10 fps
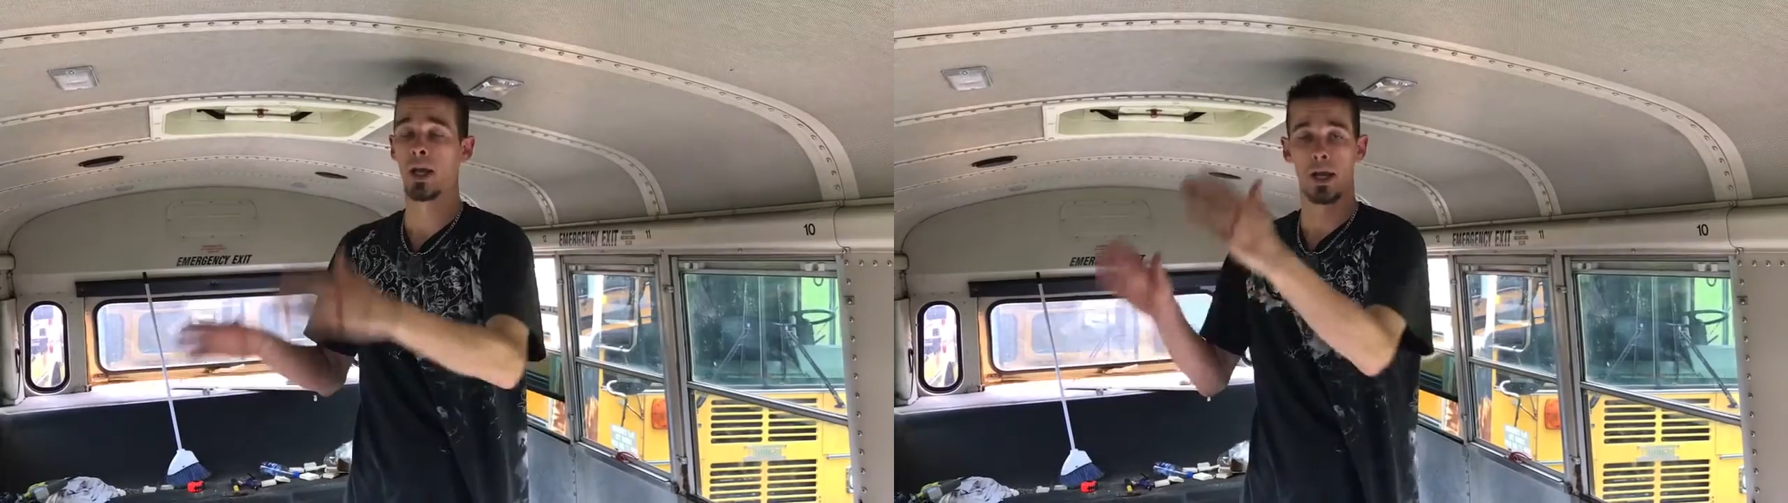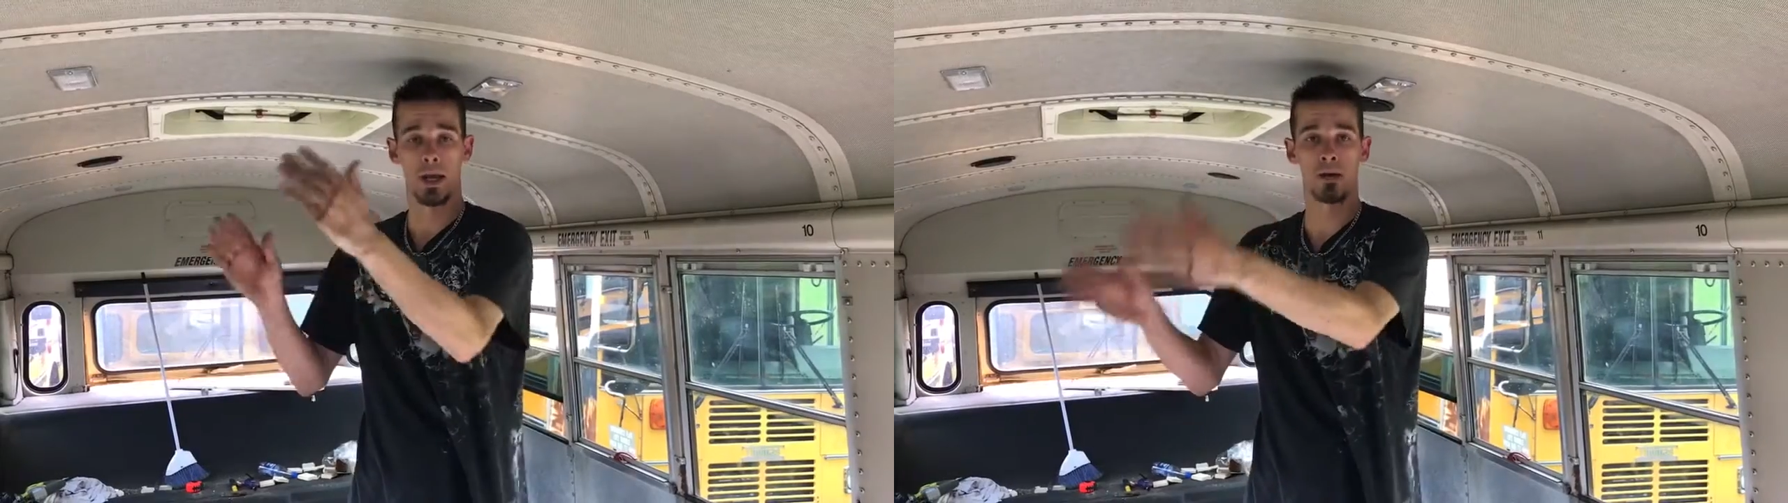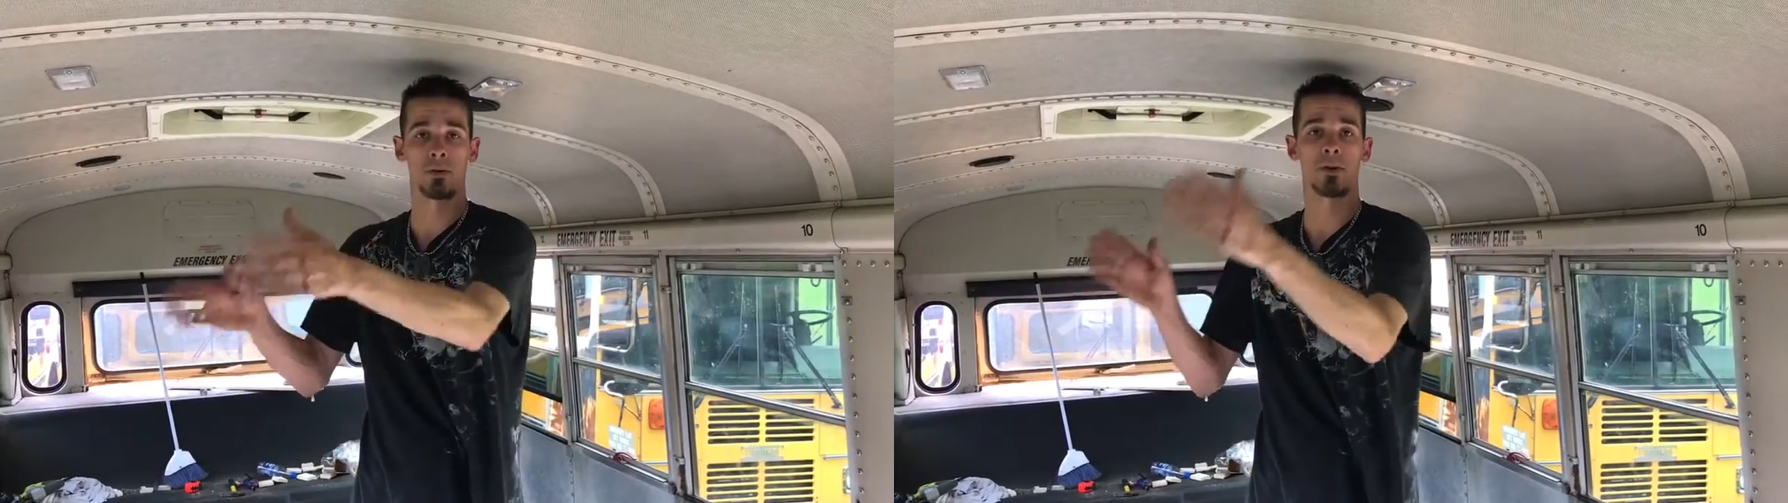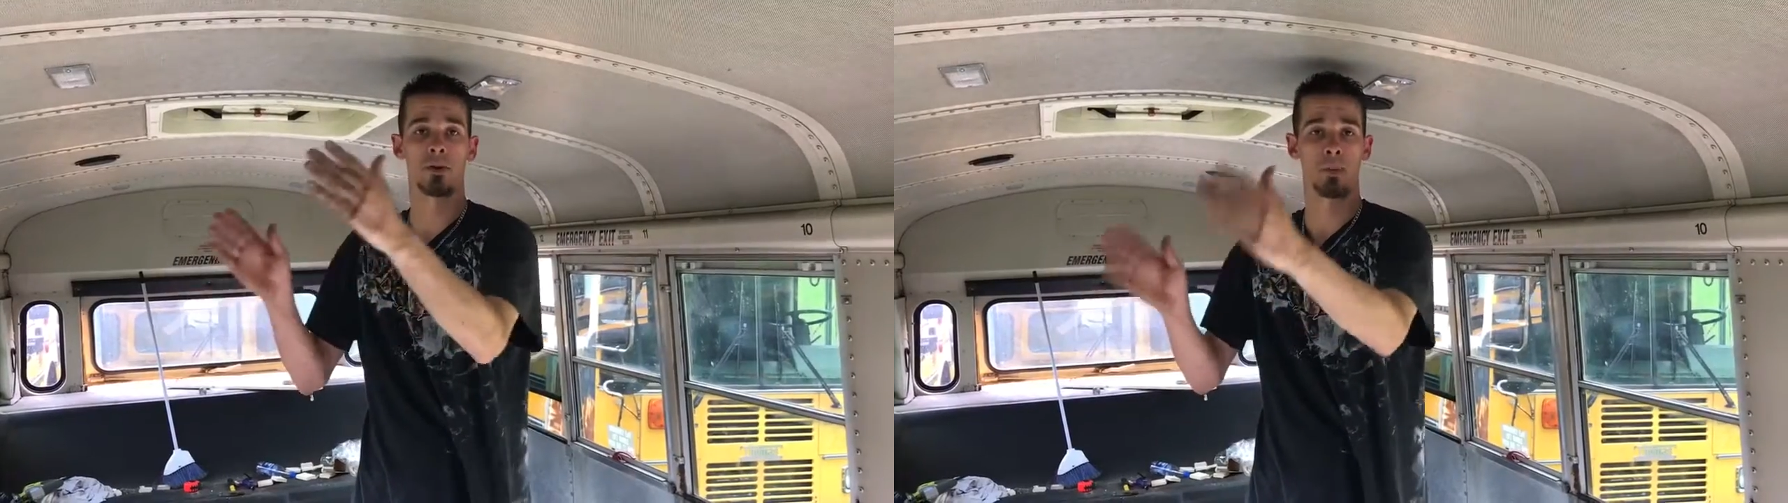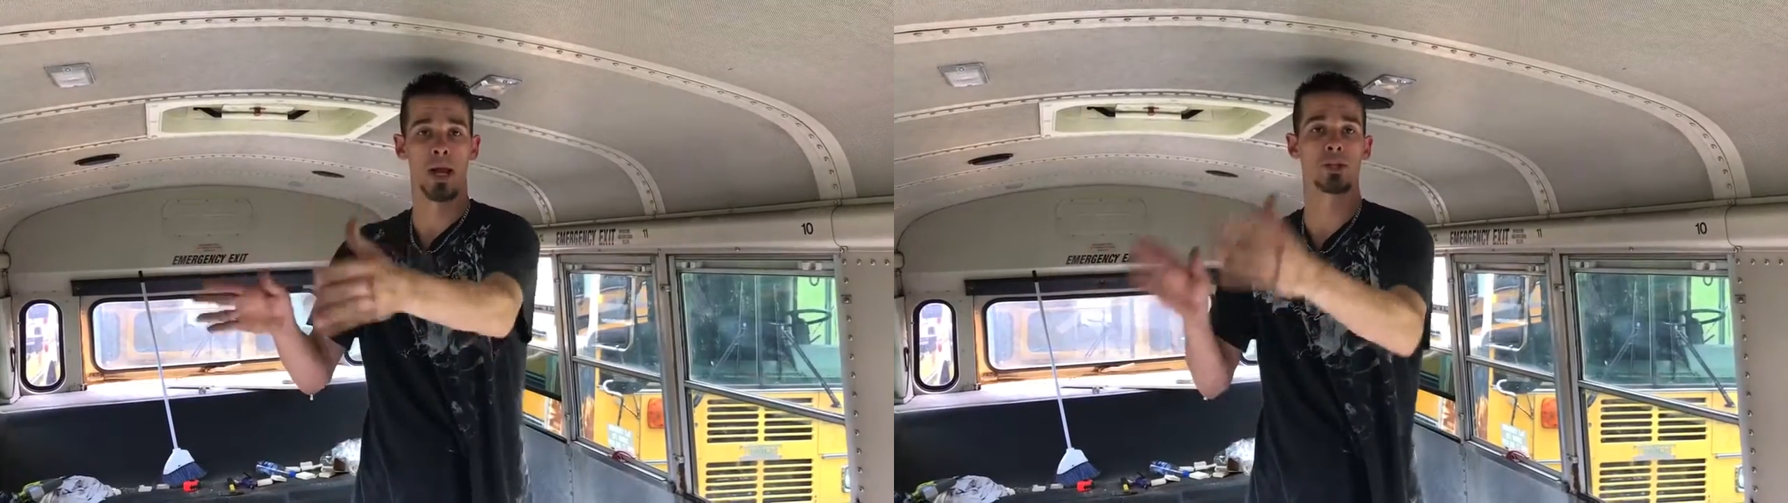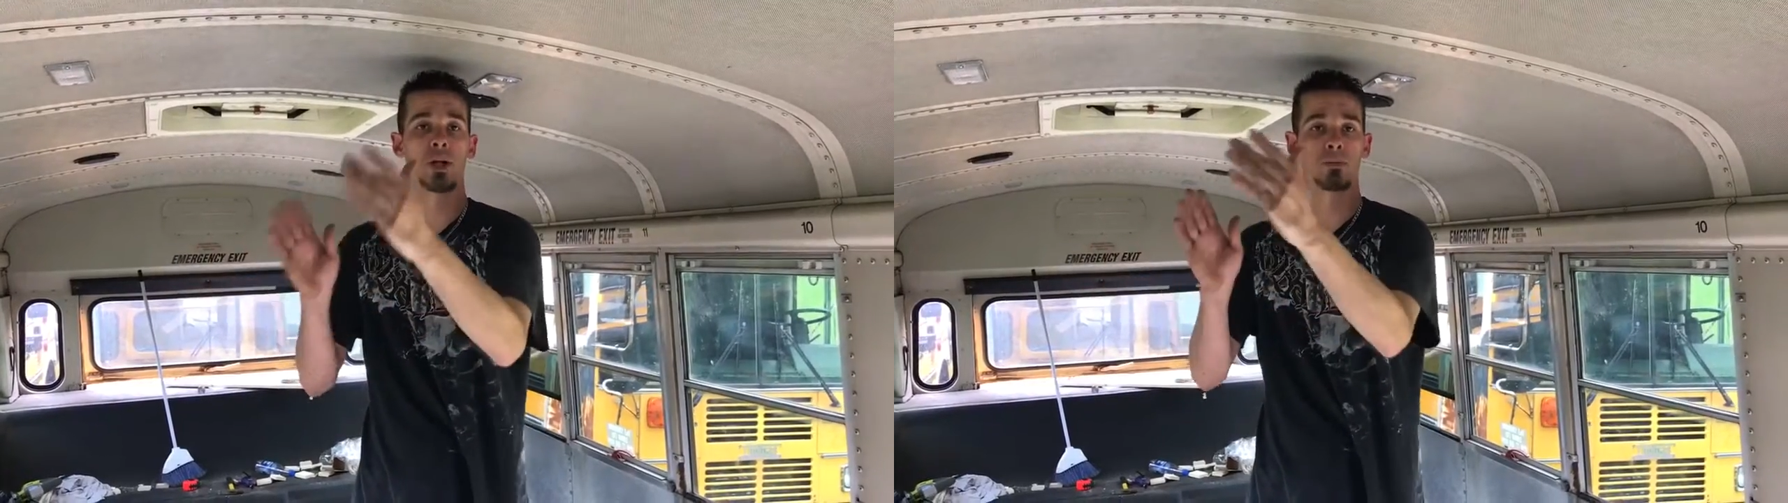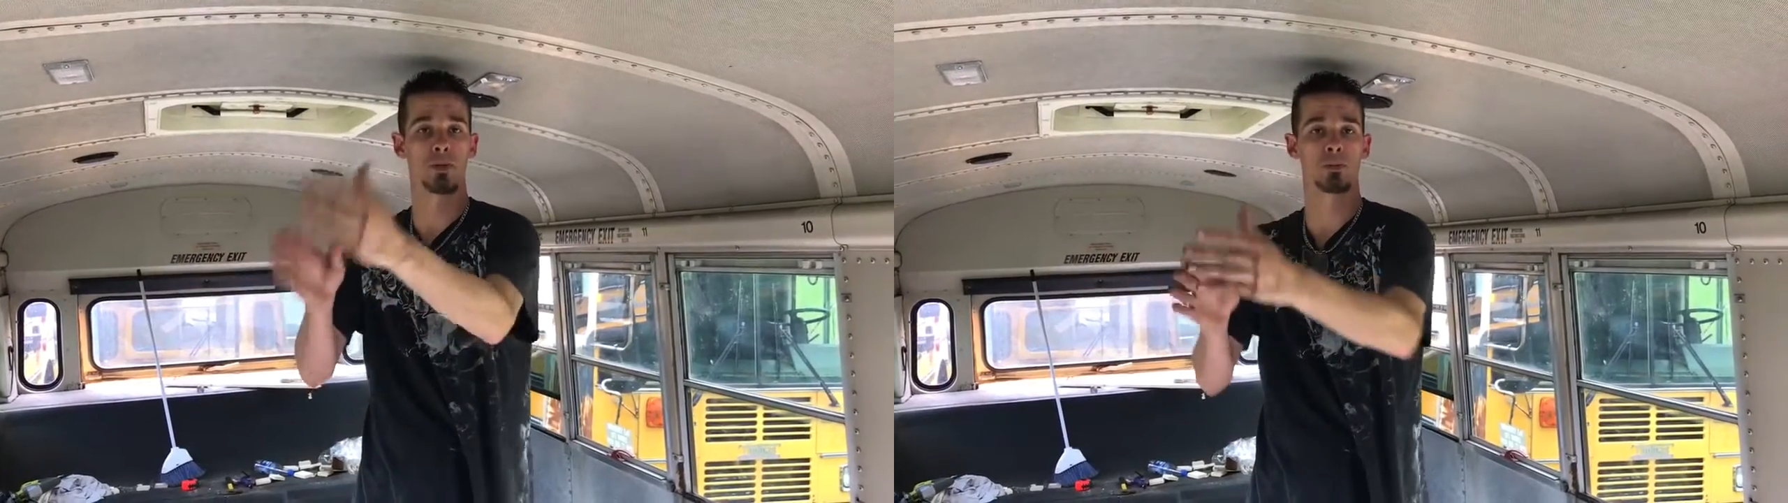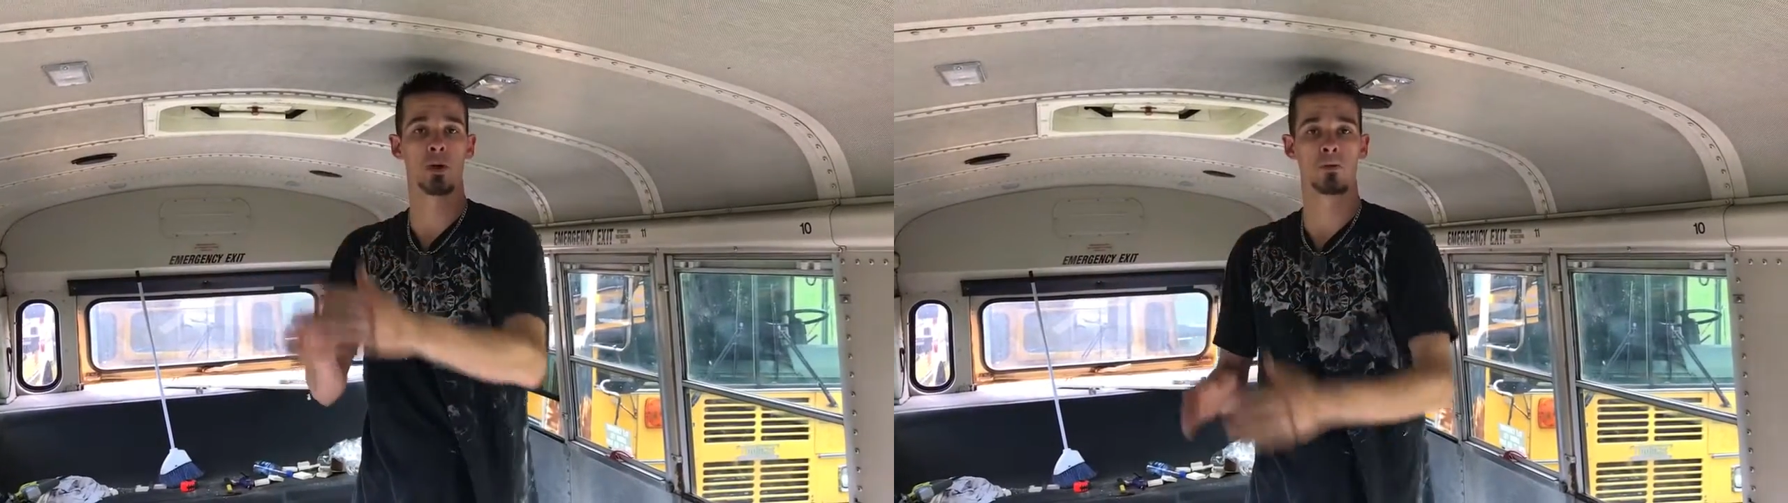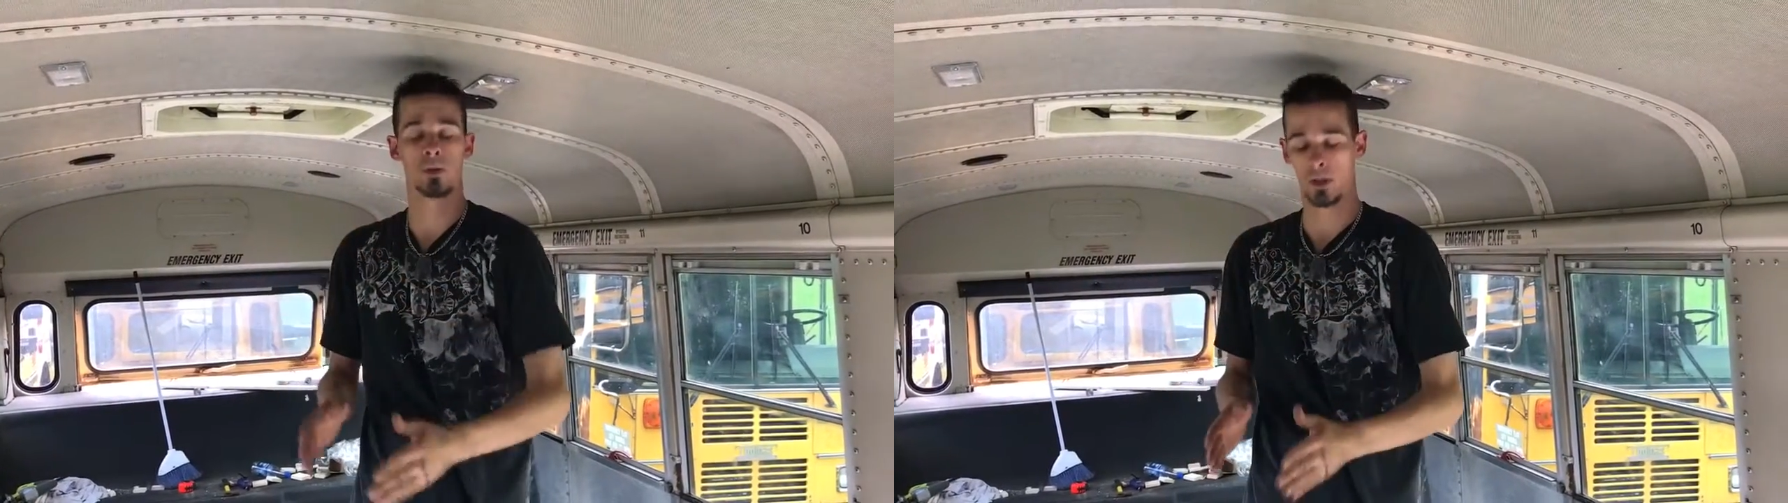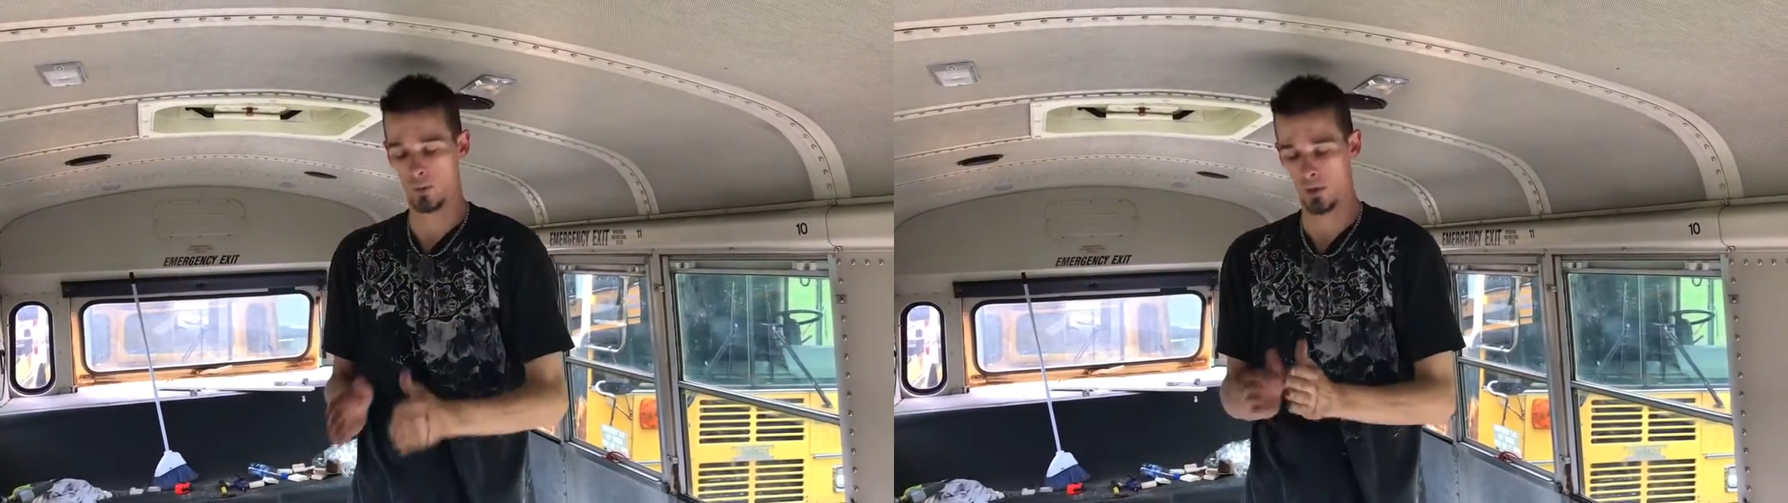and everything will match up just
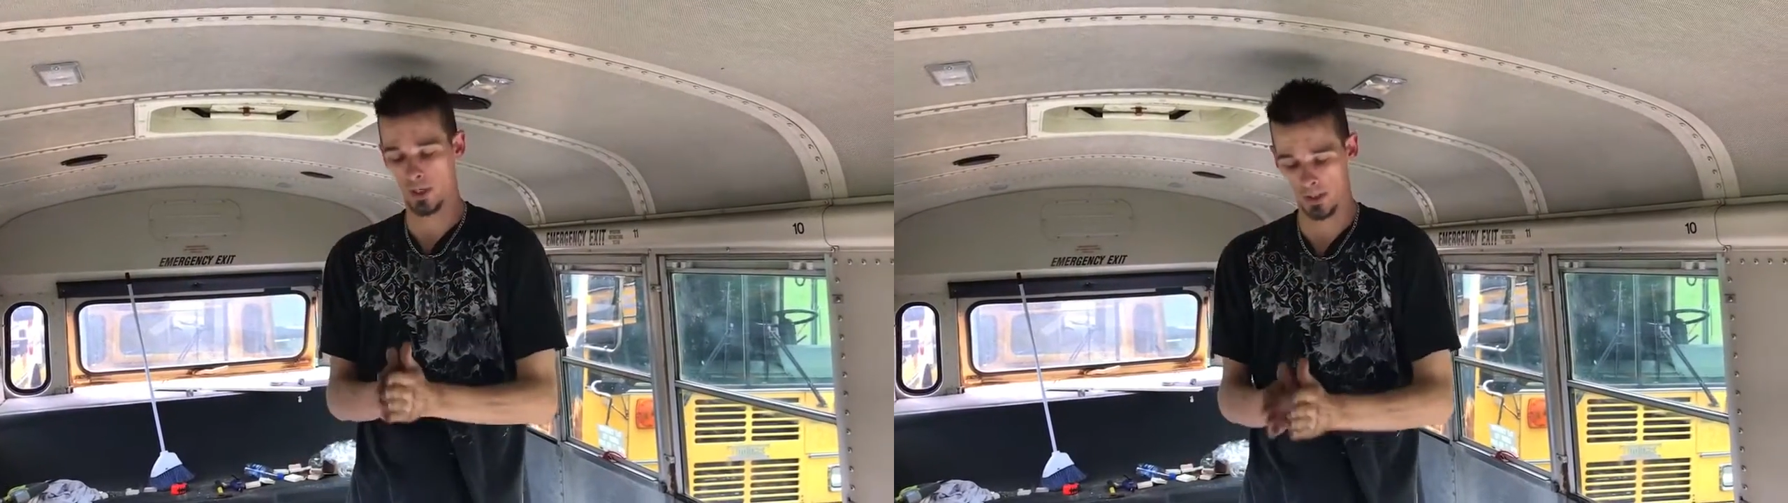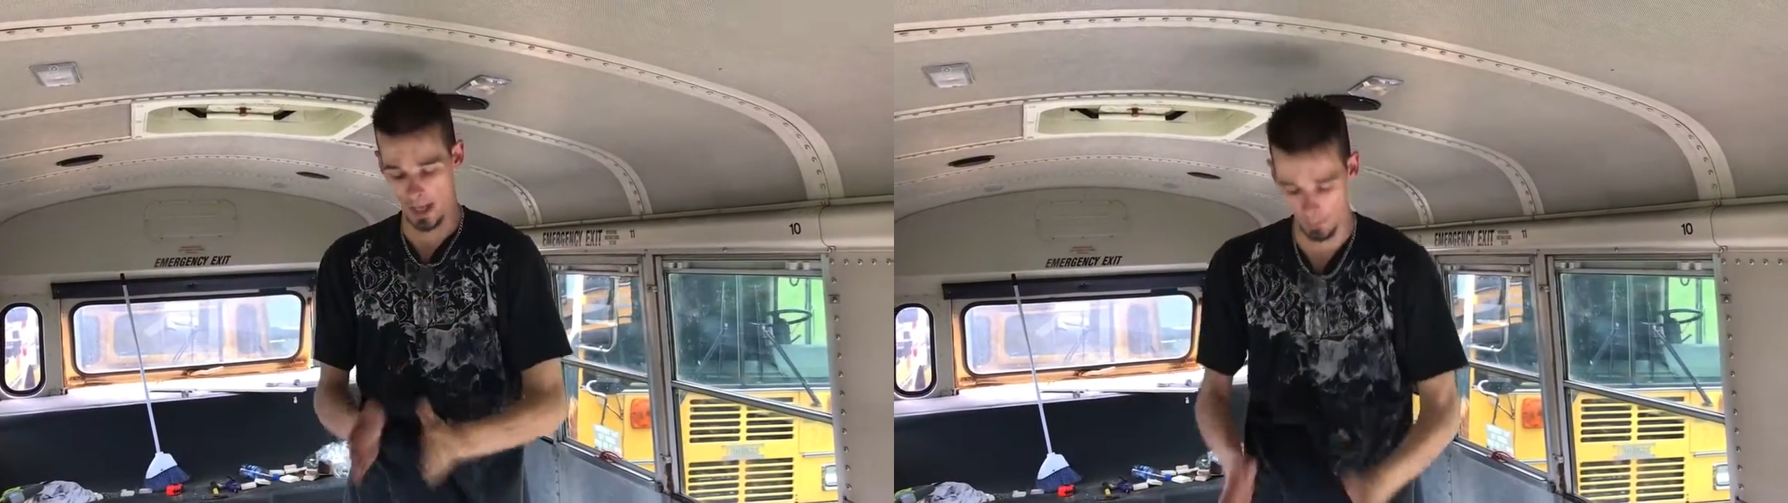perfectly where you get that